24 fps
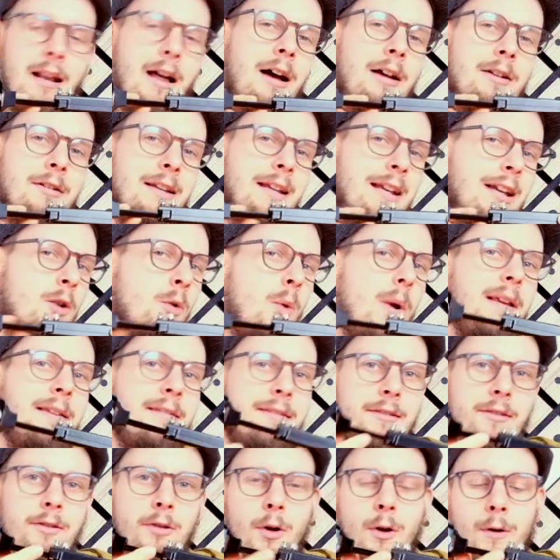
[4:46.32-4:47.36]

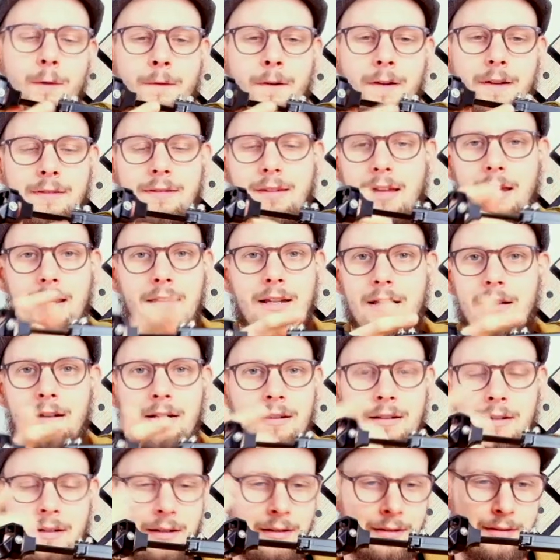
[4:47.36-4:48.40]
increased surface here,
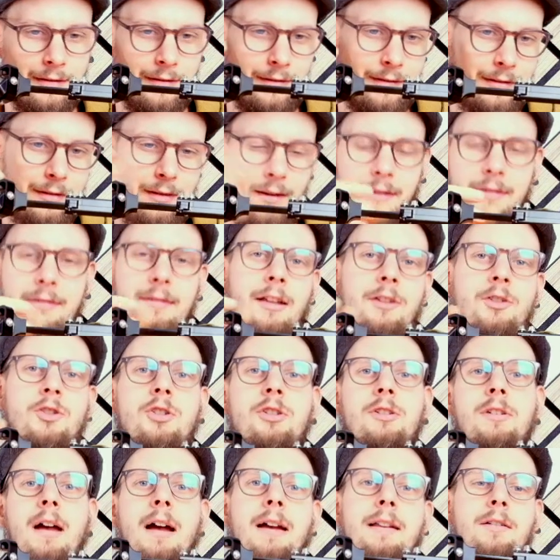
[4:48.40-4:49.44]
it's such
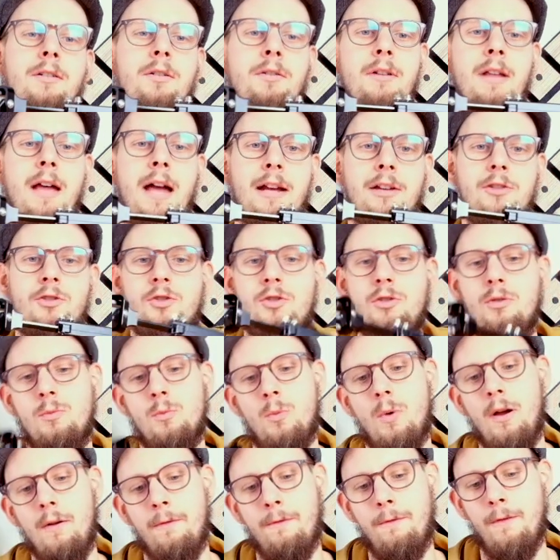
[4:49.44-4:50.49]
a tight connection
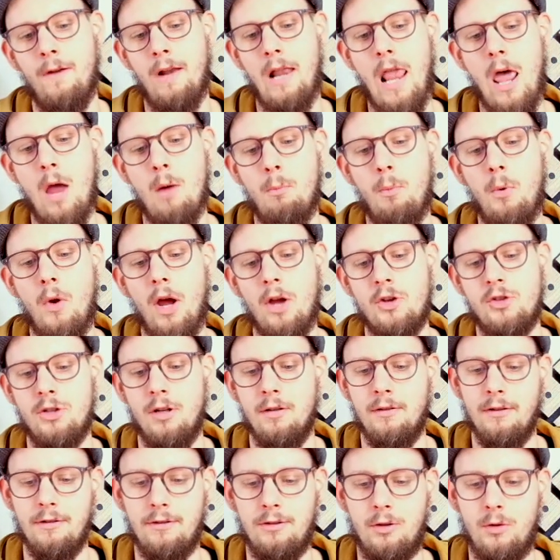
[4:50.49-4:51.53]
with low pressure
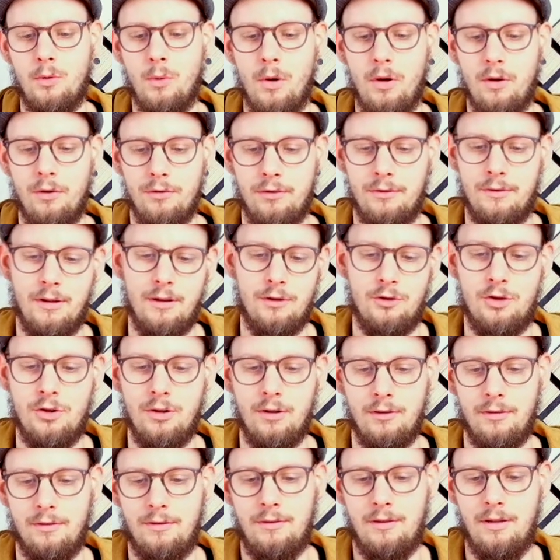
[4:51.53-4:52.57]
on the screws that
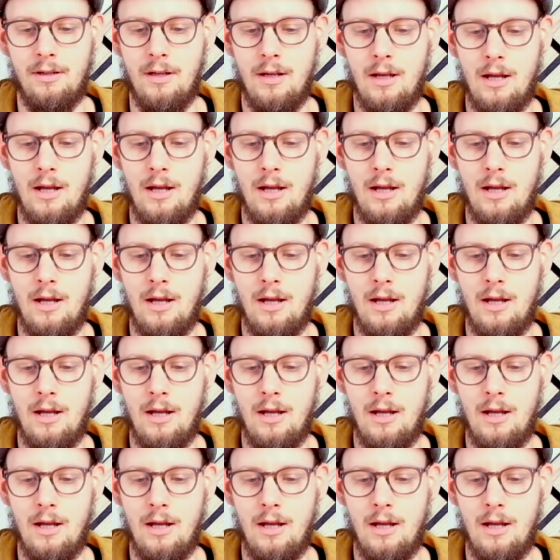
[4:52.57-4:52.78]
just